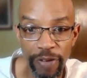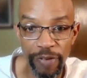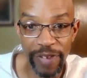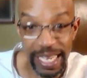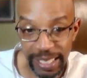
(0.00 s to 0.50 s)

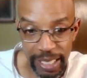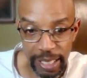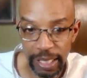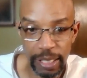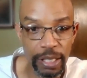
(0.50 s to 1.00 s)

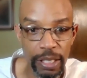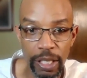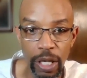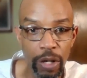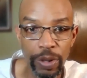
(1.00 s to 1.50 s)
Fanti,
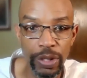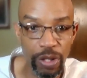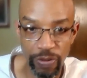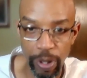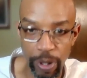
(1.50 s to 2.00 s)
and
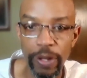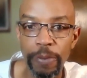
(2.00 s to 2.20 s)
so forth.